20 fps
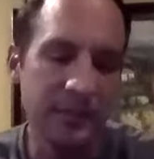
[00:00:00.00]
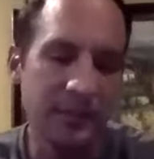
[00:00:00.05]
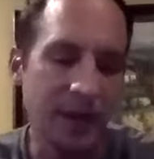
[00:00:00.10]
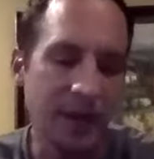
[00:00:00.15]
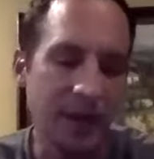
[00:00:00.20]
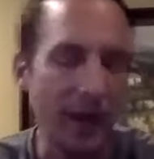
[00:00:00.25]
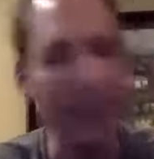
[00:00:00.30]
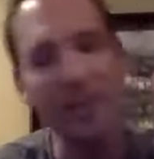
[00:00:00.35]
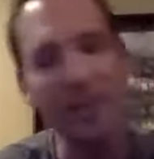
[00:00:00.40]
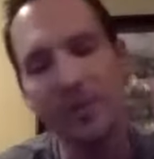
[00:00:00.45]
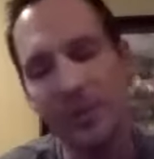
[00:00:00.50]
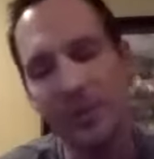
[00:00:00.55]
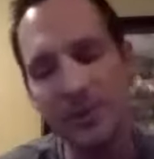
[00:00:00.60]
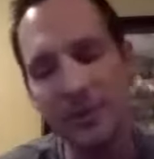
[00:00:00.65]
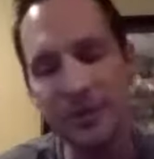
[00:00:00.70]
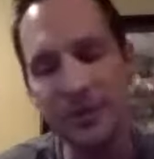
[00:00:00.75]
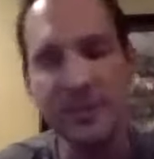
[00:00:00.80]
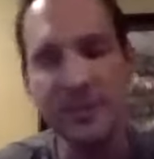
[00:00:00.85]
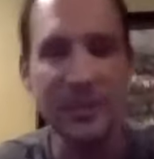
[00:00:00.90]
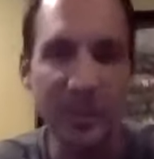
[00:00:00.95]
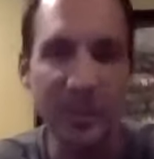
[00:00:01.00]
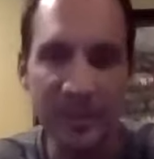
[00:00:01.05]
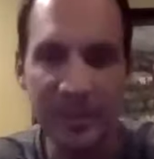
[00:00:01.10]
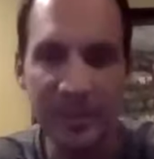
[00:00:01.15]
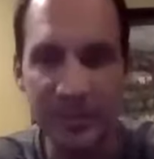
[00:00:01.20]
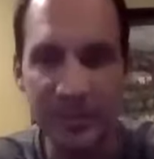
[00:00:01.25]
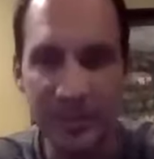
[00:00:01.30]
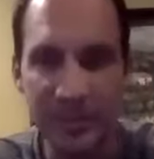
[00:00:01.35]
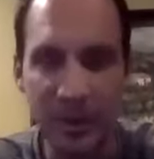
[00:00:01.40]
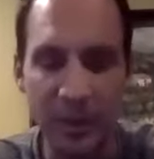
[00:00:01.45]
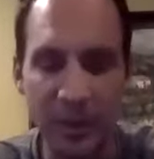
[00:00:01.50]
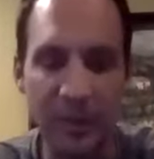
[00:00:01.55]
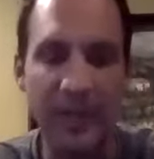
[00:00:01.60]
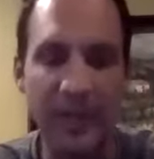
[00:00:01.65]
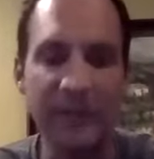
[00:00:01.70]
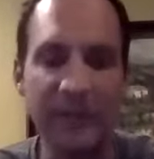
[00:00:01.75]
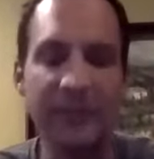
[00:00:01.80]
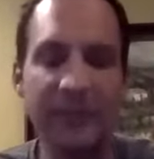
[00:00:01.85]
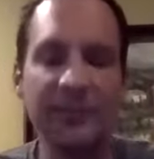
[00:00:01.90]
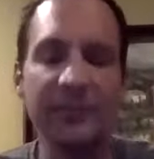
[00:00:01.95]
I had a person tell me this my whole
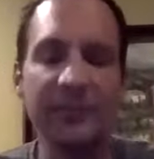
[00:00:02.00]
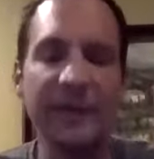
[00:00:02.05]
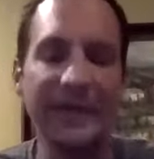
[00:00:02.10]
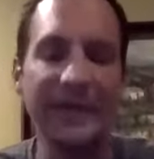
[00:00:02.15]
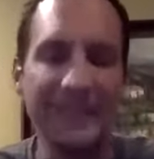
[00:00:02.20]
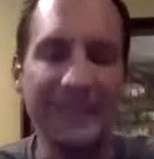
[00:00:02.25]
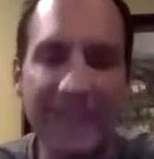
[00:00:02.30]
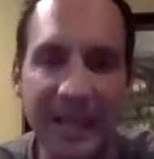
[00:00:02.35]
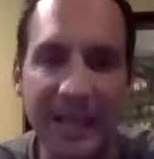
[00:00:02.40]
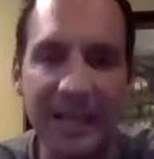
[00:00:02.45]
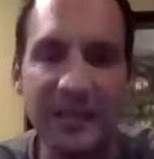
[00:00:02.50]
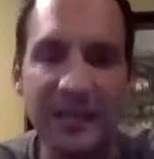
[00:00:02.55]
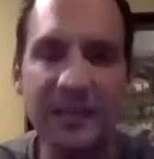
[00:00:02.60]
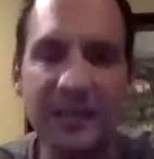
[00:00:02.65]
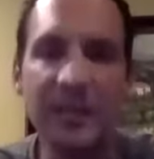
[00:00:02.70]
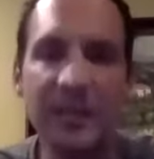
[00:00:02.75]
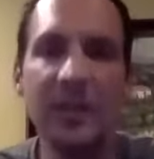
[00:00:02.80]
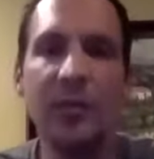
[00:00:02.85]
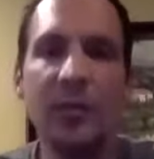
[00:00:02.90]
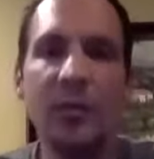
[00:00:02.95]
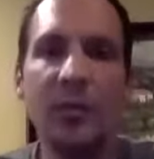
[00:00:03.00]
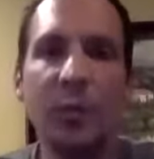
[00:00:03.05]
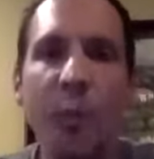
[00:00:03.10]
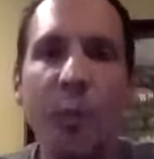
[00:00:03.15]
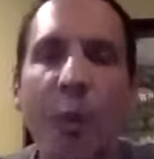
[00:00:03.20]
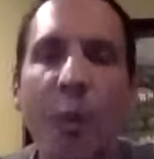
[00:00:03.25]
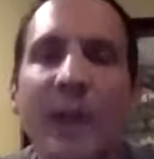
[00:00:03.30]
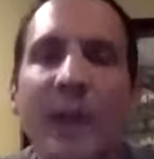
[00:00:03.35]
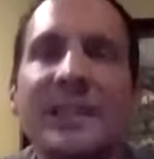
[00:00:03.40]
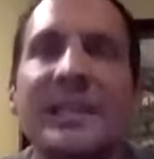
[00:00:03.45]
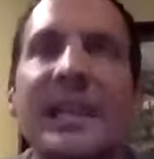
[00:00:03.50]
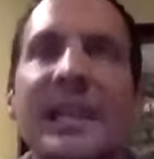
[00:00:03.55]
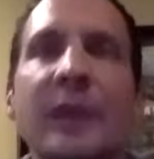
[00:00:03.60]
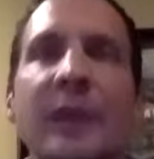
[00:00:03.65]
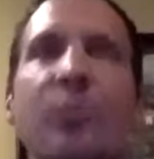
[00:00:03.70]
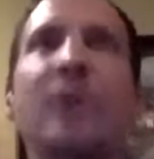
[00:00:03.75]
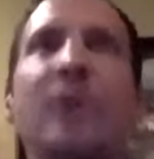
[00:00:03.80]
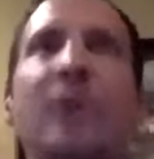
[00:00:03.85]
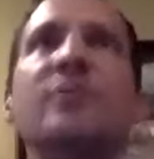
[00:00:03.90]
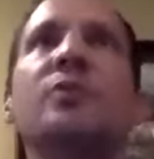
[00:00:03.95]
life. I get it. What did I,
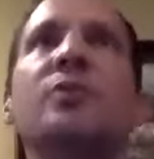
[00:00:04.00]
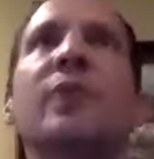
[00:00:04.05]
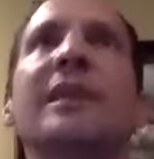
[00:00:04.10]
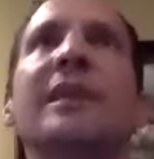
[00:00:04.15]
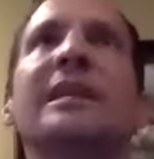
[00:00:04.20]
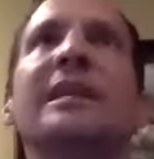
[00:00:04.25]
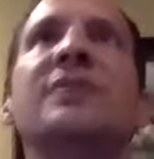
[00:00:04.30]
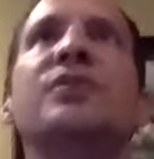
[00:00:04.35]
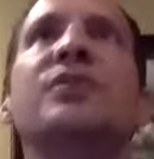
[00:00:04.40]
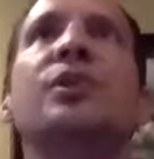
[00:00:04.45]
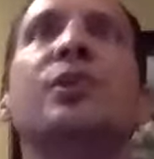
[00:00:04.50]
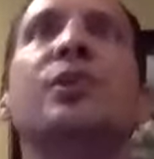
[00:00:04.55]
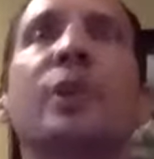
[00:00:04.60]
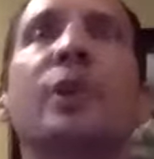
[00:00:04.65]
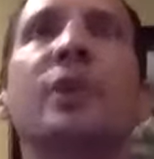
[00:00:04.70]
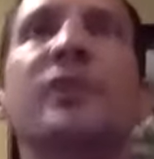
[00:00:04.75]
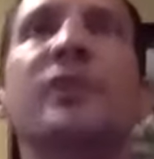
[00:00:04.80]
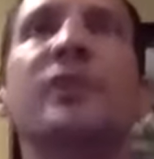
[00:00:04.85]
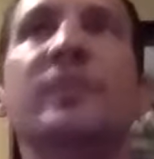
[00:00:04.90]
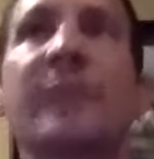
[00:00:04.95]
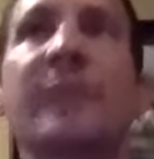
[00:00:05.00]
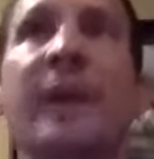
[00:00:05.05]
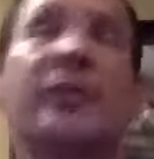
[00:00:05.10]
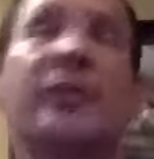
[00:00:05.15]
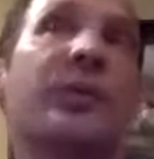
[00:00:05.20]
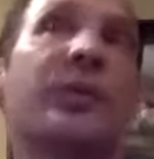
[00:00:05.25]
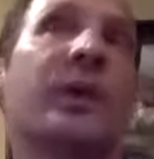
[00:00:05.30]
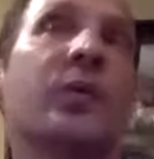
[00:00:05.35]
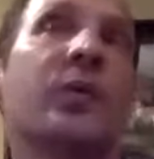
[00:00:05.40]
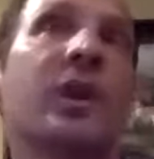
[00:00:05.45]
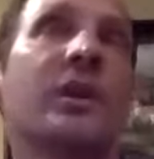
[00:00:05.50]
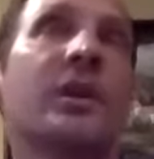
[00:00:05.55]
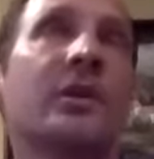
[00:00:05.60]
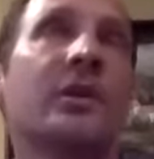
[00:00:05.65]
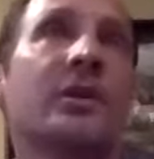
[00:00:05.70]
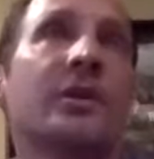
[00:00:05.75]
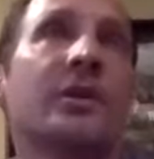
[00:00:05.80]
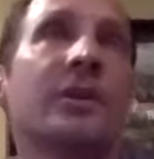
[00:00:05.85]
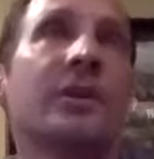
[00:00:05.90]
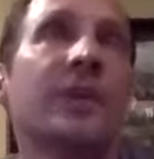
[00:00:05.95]
what do I need to learn from that? Do I want to
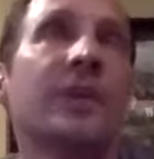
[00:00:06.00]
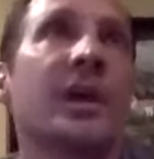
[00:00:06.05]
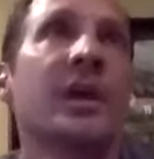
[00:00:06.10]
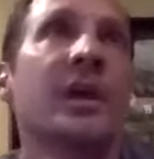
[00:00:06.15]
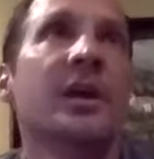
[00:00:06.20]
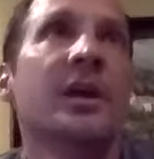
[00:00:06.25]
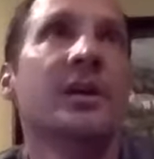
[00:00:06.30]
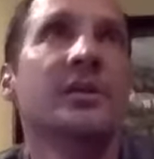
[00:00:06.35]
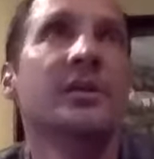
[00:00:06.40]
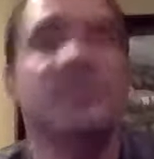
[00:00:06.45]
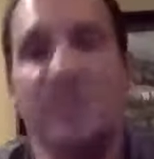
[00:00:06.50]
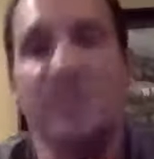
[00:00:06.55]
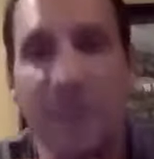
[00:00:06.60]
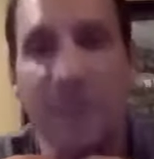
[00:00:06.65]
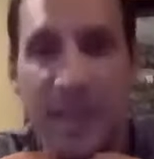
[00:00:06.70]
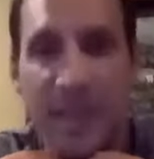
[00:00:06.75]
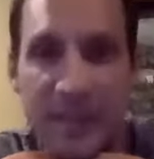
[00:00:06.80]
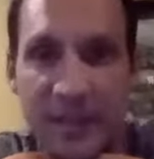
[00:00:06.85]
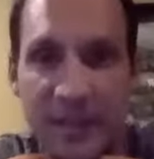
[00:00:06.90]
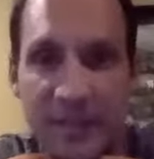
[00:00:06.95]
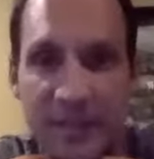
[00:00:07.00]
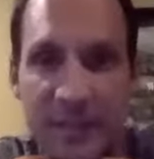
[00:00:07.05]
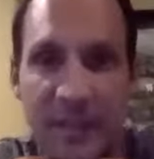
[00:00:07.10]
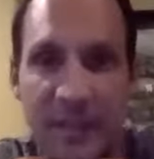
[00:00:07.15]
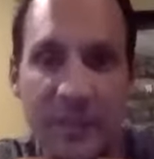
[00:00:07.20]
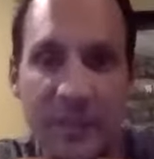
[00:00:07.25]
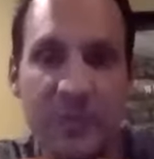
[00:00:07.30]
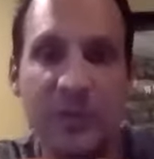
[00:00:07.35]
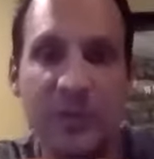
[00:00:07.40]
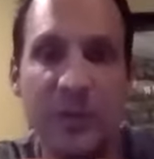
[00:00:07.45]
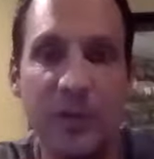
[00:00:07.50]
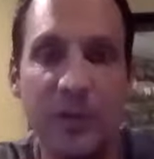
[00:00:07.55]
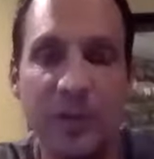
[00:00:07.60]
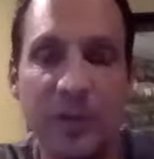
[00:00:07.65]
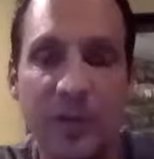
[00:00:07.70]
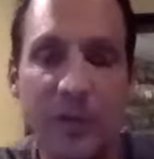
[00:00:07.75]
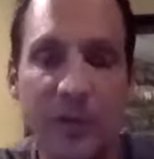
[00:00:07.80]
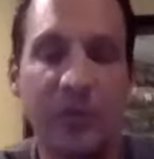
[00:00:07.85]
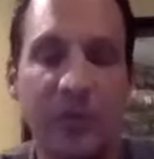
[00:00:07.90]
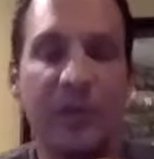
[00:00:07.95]
learn to stay in that space or do I
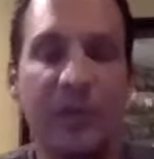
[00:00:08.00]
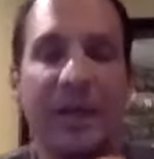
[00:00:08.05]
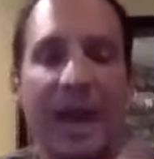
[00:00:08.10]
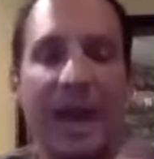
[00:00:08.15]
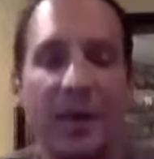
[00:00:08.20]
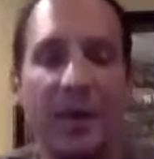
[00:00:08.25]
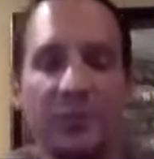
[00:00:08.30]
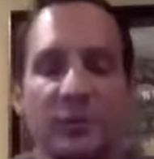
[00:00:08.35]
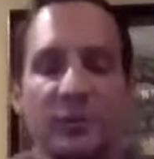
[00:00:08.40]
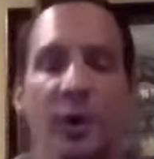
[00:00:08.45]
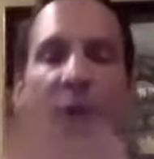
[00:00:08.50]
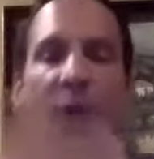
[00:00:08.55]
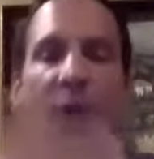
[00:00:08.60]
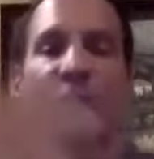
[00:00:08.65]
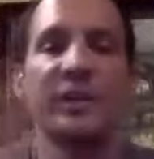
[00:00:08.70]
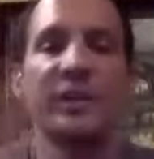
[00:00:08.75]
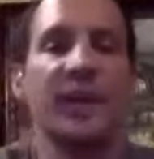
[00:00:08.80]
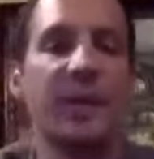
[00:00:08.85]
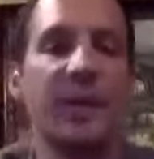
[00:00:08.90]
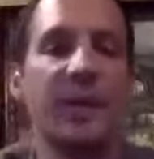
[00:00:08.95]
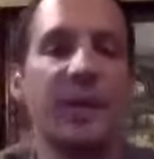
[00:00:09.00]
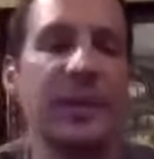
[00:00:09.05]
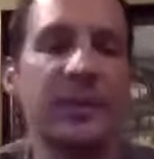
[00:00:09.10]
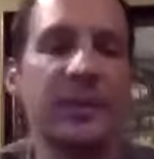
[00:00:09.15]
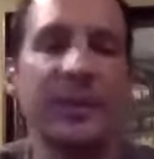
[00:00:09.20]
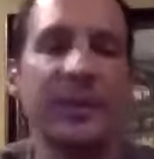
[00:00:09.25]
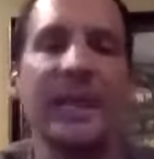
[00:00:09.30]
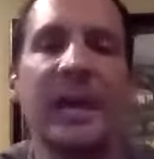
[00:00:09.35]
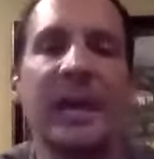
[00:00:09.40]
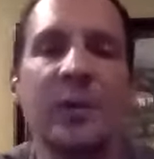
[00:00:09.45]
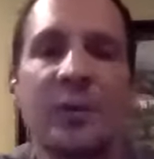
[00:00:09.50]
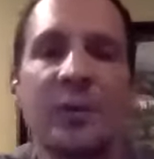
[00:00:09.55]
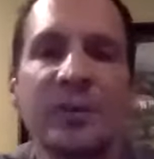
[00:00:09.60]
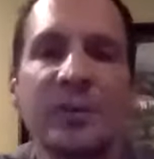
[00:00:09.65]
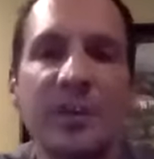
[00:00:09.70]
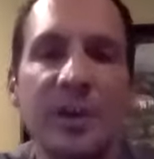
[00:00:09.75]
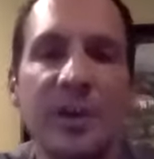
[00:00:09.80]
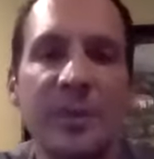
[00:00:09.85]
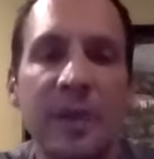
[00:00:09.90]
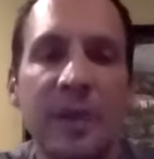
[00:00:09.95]
want to learn how to overcome that? Great. How do I
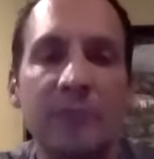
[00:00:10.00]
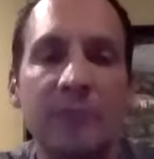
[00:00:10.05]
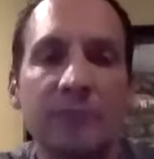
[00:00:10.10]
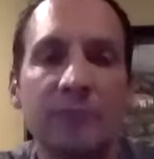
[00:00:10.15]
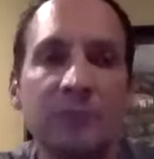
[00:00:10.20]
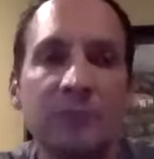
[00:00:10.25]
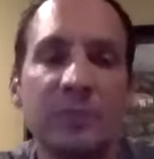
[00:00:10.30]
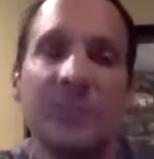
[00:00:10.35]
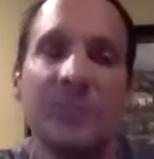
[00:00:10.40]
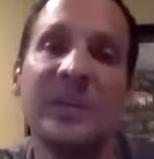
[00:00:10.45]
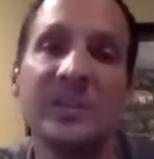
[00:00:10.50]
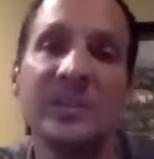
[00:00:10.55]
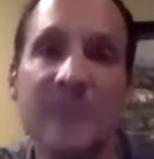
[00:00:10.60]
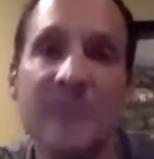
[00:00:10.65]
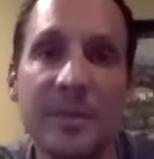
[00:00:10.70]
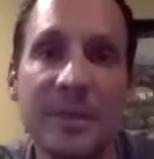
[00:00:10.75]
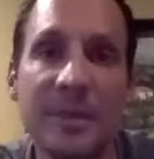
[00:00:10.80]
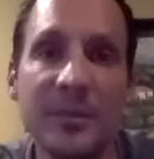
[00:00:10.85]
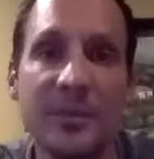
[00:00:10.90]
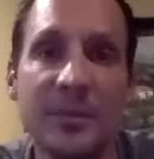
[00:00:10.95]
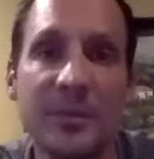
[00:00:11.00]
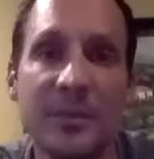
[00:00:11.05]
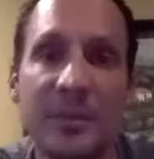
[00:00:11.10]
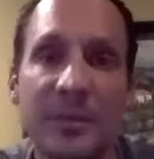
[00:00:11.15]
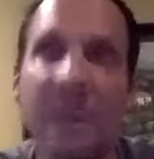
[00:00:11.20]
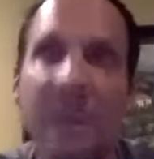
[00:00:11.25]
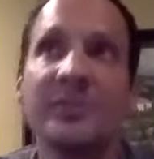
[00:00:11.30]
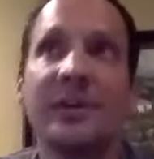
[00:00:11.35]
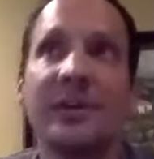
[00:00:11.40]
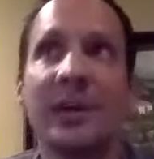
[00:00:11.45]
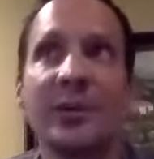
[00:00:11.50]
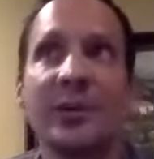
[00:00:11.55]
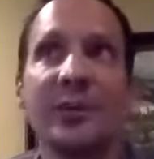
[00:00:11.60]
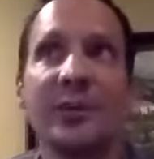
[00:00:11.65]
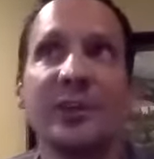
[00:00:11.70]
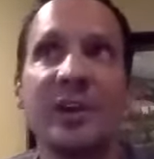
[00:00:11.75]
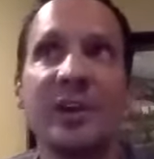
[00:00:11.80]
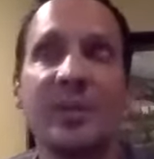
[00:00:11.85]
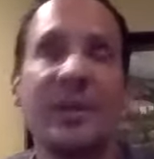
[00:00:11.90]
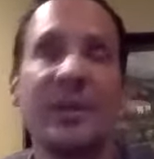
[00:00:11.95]
overcome that? Hmm, let me ask my mentor. Mentor, how do I
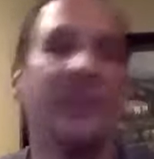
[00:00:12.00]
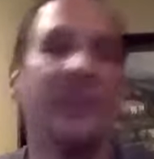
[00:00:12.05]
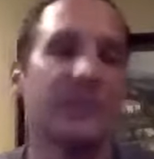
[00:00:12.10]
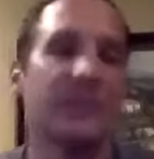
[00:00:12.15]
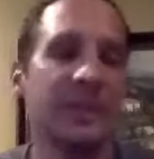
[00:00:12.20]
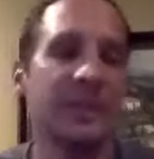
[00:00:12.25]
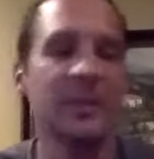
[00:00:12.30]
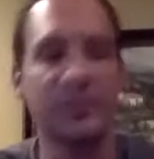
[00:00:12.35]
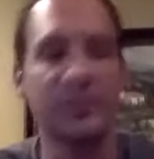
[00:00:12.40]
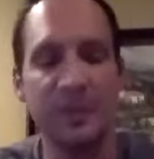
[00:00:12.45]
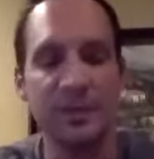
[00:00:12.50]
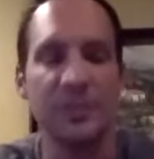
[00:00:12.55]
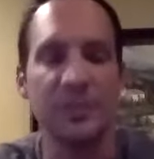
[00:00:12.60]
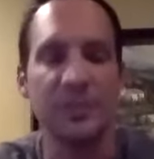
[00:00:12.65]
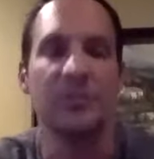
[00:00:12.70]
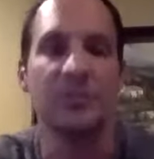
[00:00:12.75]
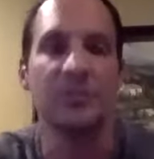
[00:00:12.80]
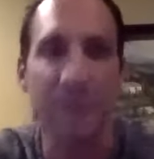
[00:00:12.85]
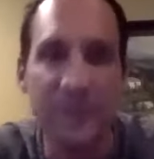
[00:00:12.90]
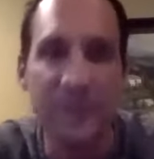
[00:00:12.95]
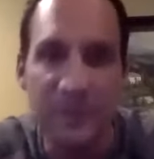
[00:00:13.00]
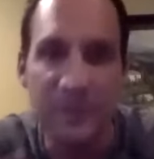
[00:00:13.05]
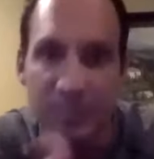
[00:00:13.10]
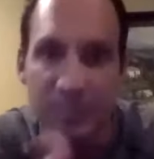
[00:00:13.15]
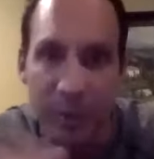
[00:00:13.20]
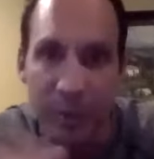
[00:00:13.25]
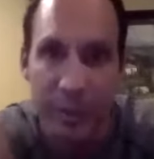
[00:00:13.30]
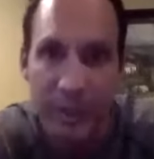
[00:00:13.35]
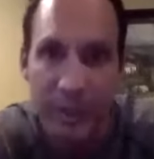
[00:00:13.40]
overcome that? Great question. Read this book.